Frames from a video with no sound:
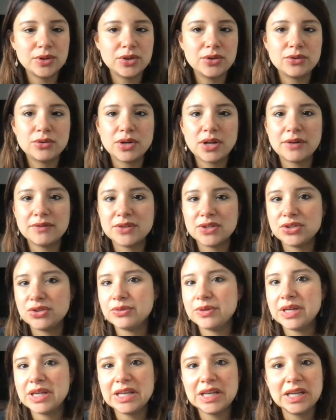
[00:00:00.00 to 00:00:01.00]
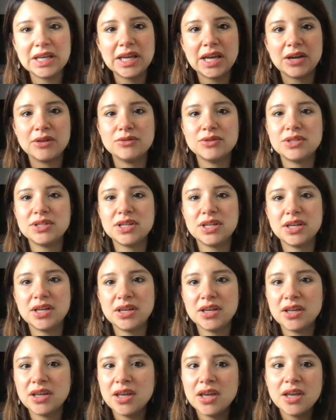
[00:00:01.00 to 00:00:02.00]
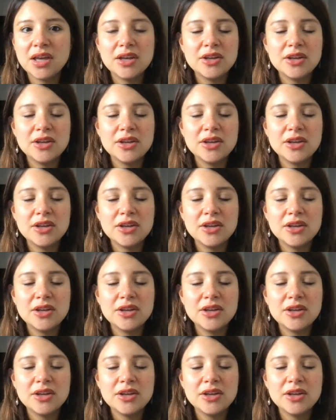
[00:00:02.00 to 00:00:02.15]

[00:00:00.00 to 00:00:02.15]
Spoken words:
You don't have to do any counting.